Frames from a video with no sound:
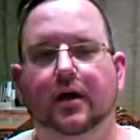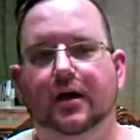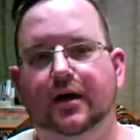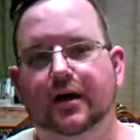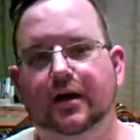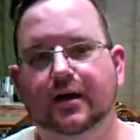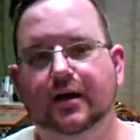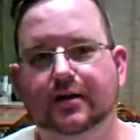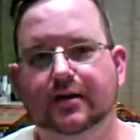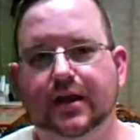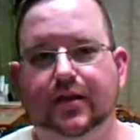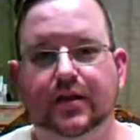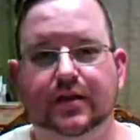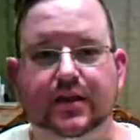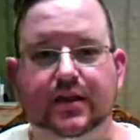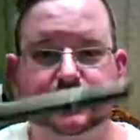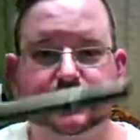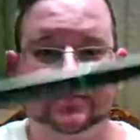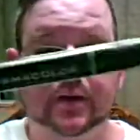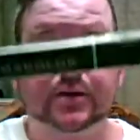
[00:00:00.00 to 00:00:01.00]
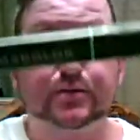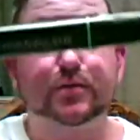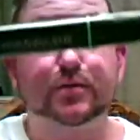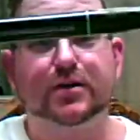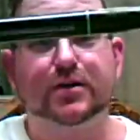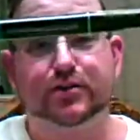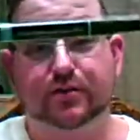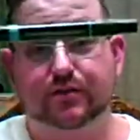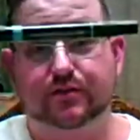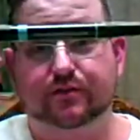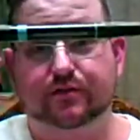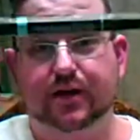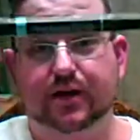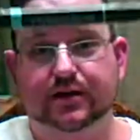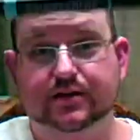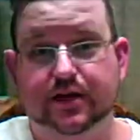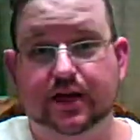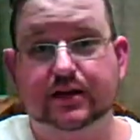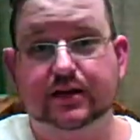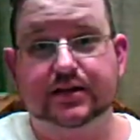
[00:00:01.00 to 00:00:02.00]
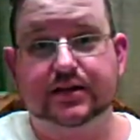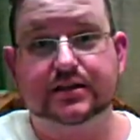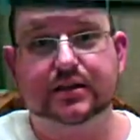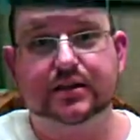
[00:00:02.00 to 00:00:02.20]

That's my special effects, guys.